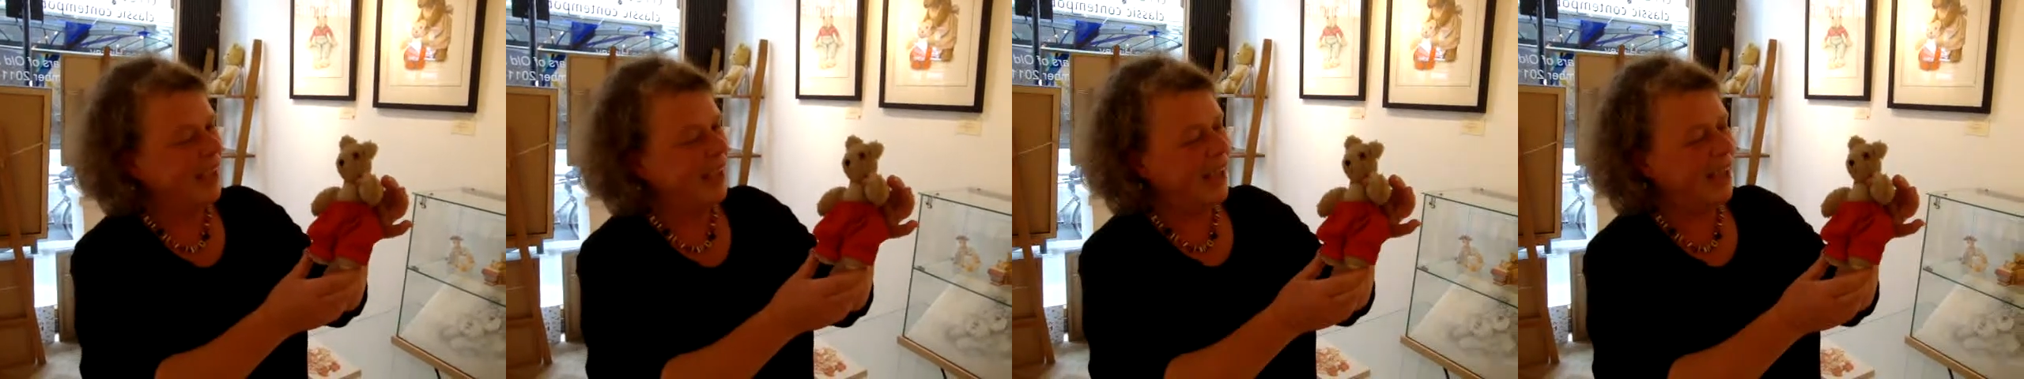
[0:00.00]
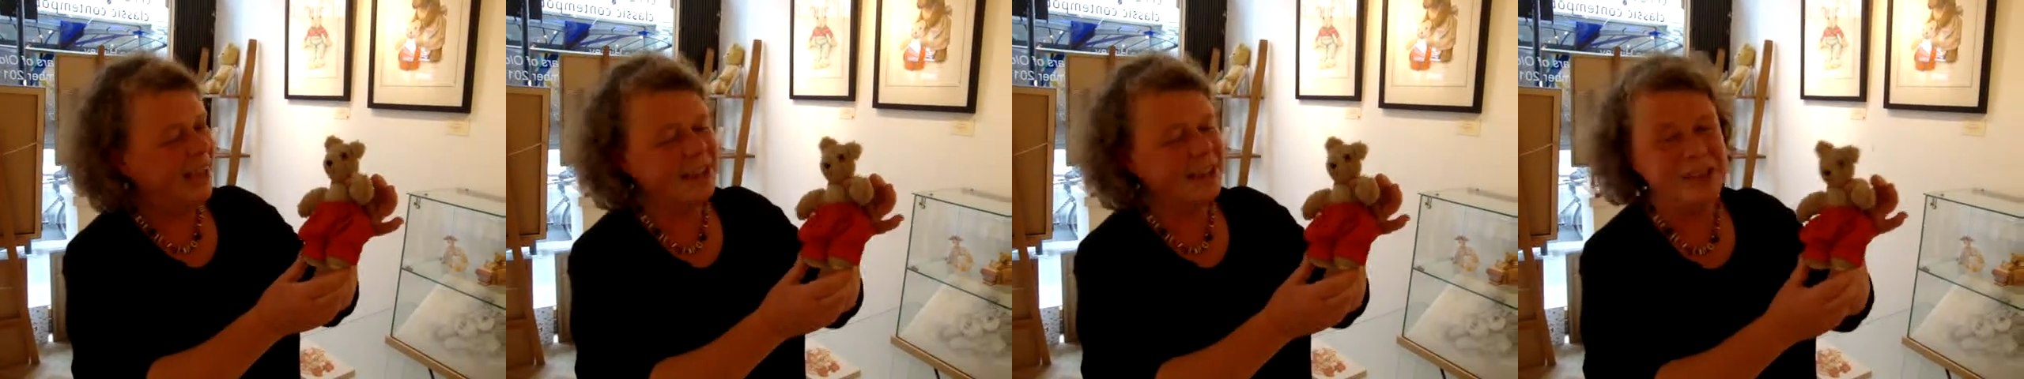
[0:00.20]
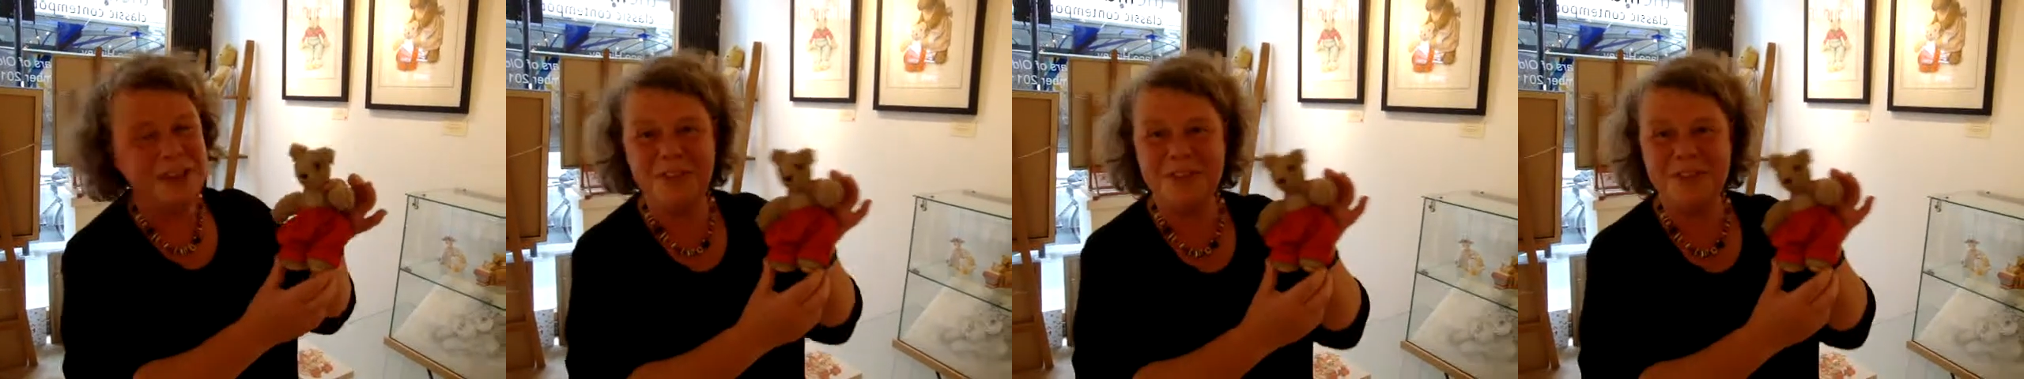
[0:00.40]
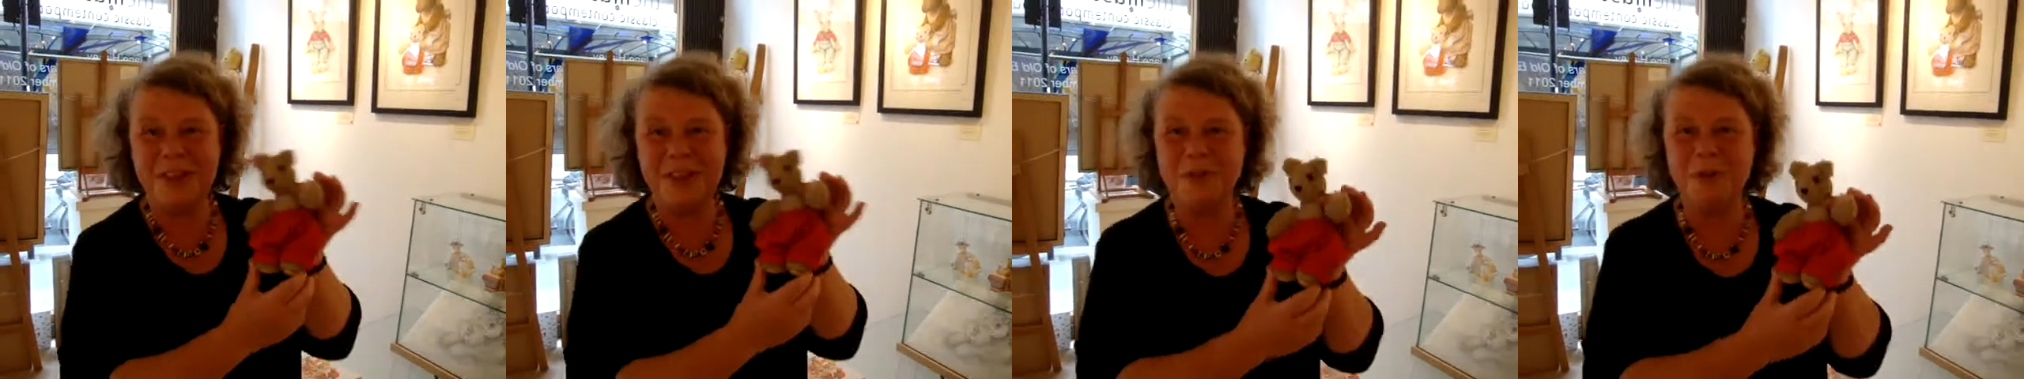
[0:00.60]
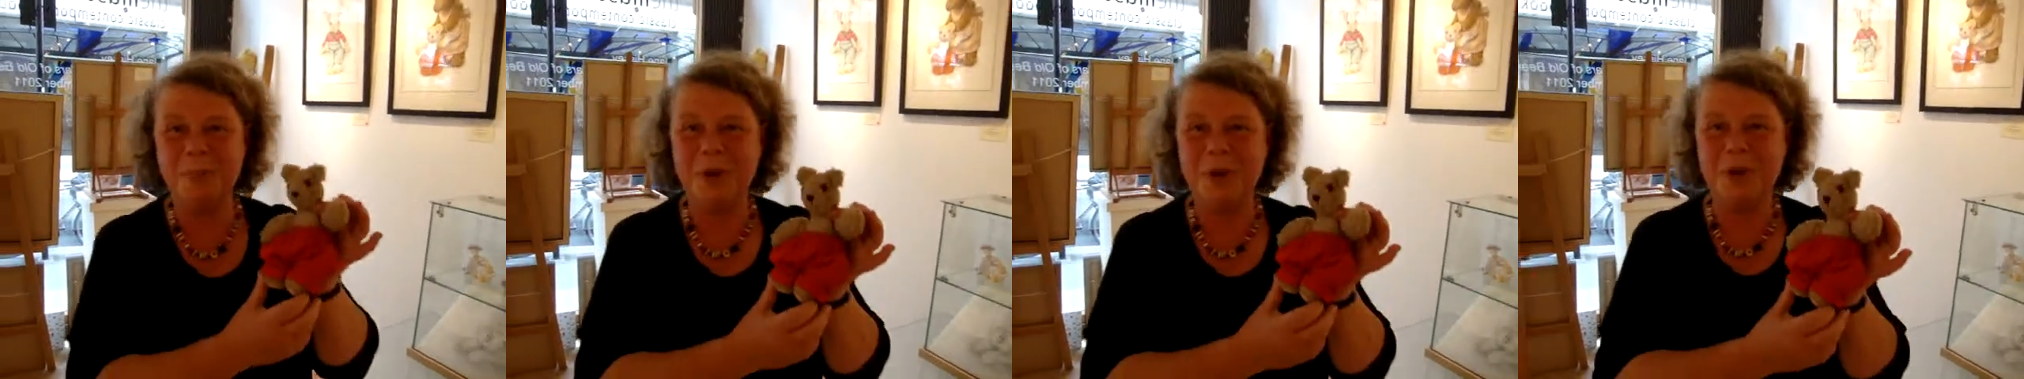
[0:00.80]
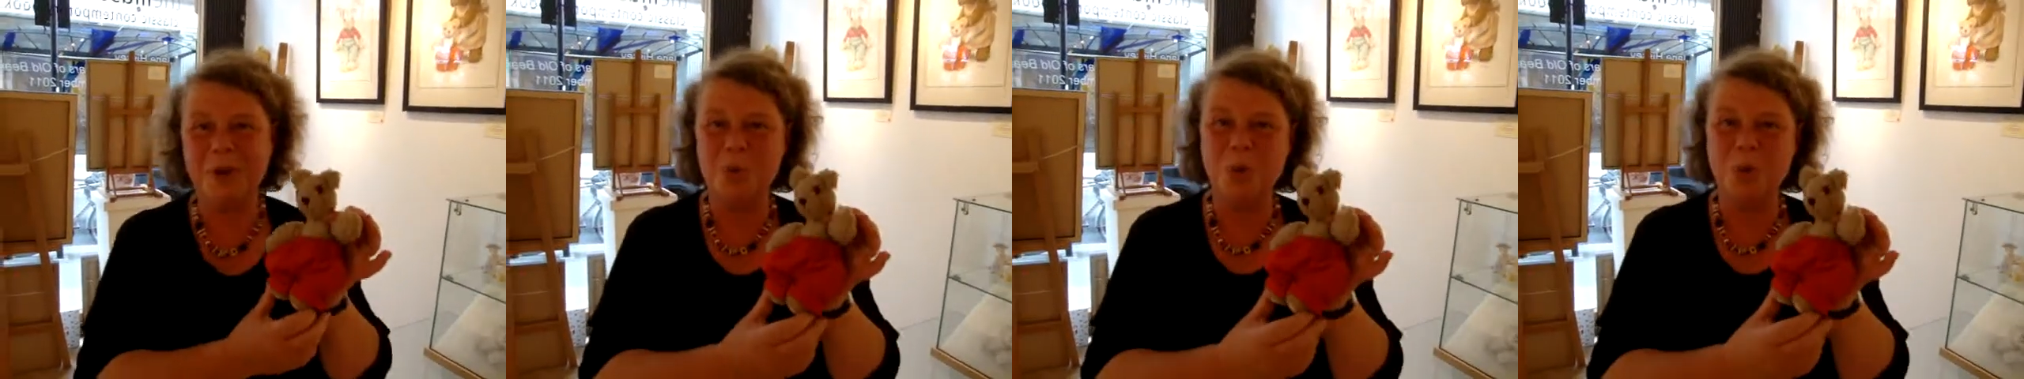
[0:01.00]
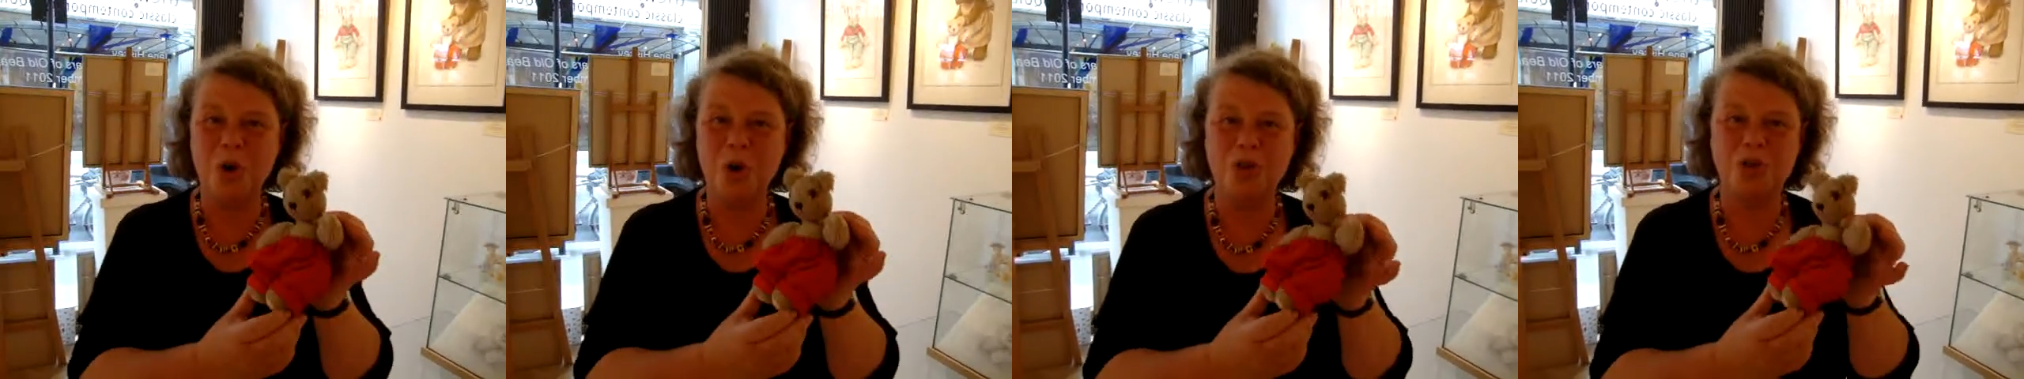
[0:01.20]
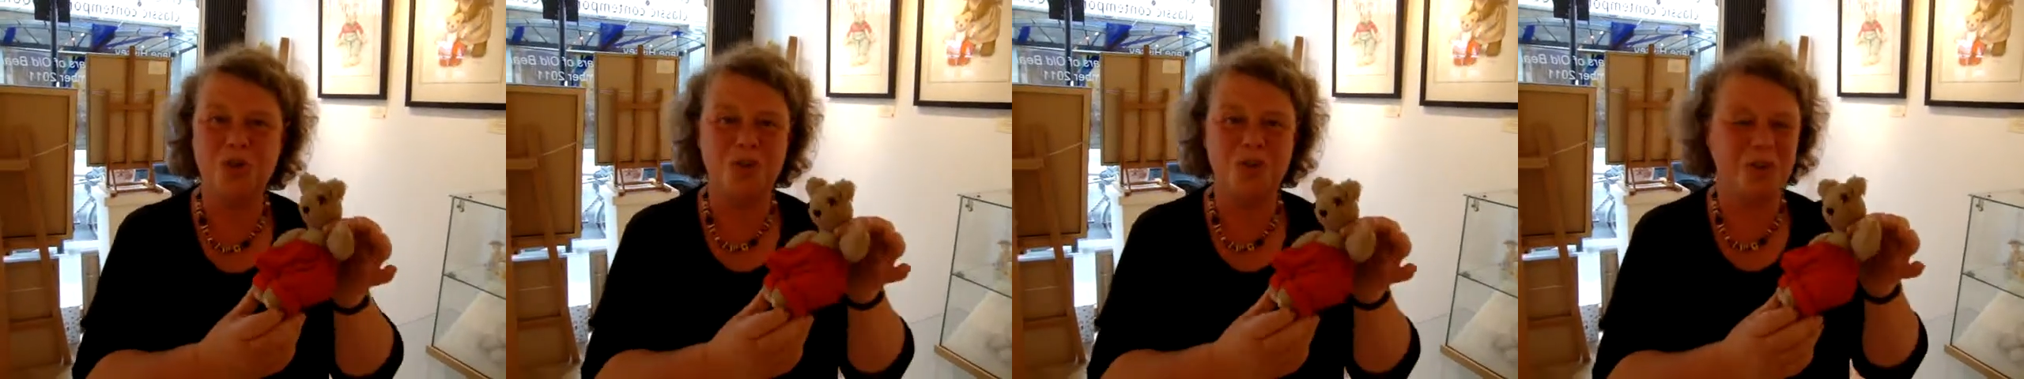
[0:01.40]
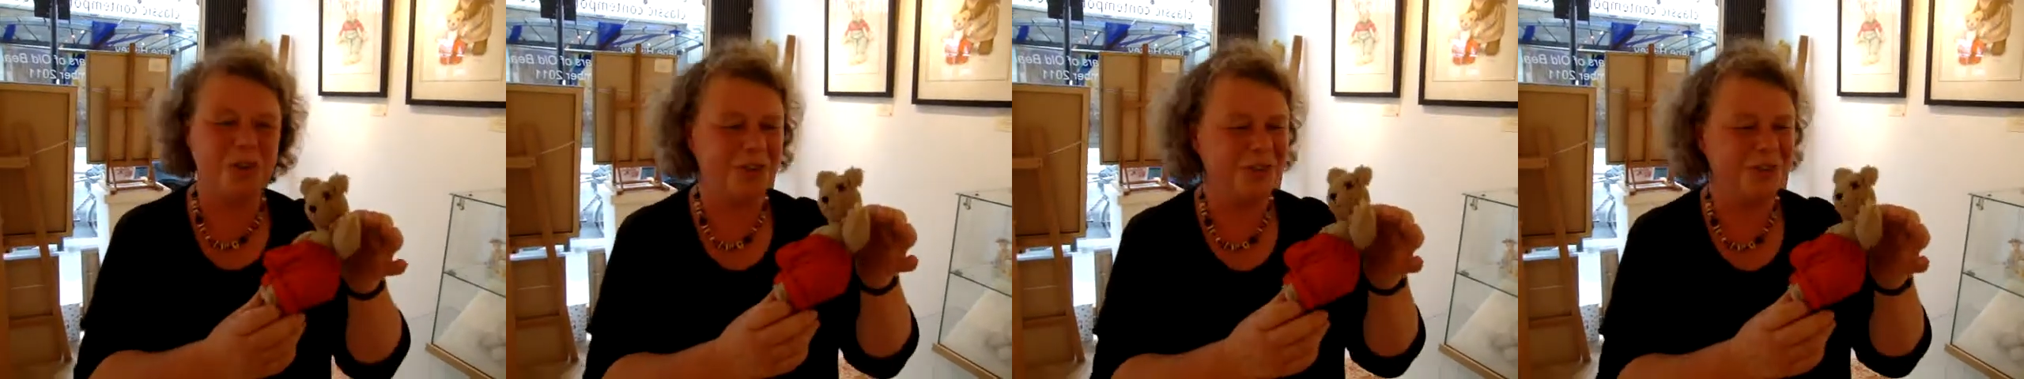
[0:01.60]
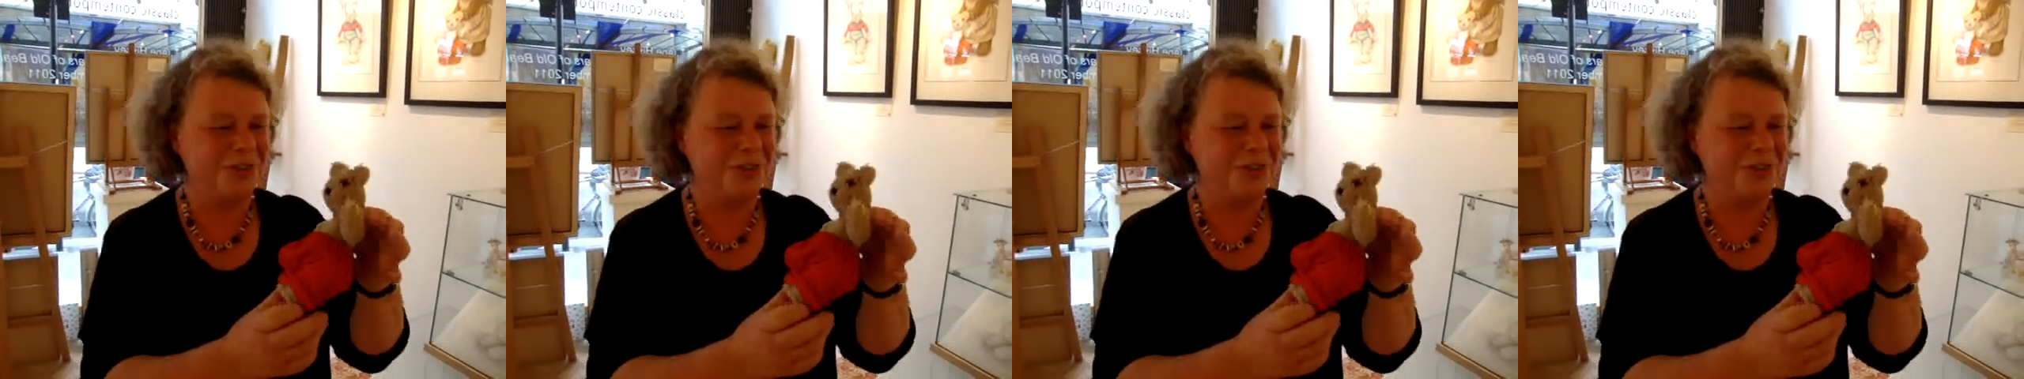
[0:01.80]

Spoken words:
and he's never been washed,